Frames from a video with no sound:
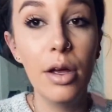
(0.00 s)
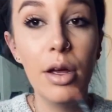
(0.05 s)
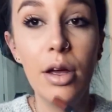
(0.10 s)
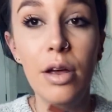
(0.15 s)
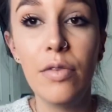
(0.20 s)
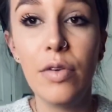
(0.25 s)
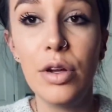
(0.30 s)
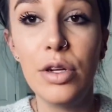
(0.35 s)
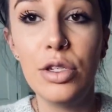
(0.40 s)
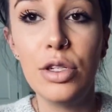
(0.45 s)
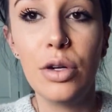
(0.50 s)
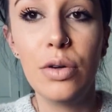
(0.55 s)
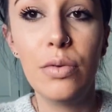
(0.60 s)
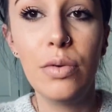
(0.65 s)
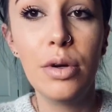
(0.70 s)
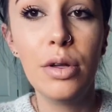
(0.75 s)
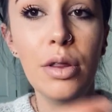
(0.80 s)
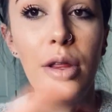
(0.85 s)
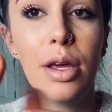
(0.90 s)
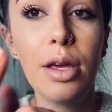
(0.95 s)
if I don't
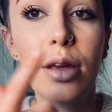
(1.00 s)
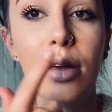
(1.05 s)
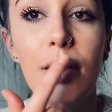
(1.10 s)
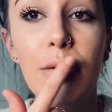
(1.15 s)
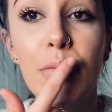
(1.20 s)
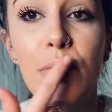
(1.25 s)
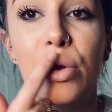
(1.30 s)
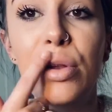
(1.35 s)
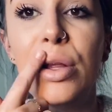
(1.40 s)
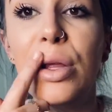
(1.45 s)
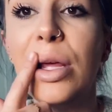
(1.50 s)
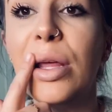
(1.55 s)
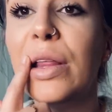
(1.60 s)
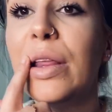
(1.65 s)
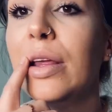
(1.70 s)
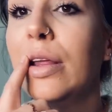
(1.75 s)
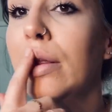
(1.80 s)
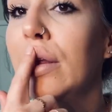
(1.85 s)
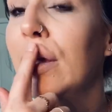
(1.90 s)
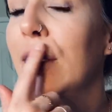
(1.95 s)
want like a
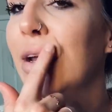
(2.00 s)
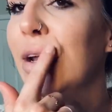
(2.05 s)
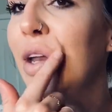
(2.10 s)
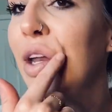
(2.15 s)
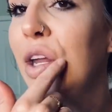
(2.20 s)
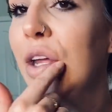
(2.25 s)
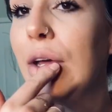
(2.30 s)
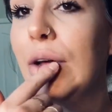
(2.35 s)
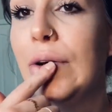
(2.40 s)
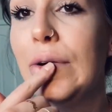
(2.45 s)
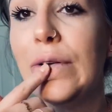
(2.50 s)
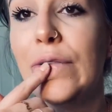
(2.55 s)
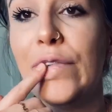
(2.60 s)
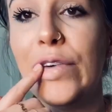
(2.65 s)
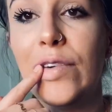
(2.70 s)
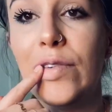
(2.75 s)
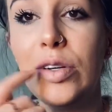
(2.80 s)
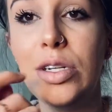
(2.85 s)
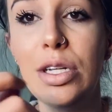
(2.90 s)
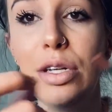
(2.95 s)
completely like nude
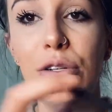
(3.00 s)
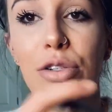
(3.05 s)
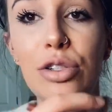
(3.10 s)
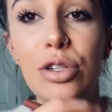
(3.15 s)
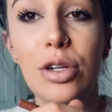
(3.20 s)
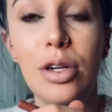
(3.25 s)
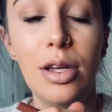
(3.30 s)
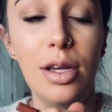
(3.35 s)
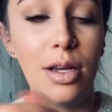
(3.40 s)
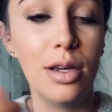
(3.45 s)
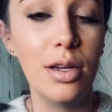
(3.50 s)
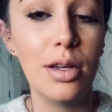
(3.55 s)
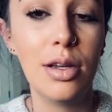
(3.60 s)
foundation-y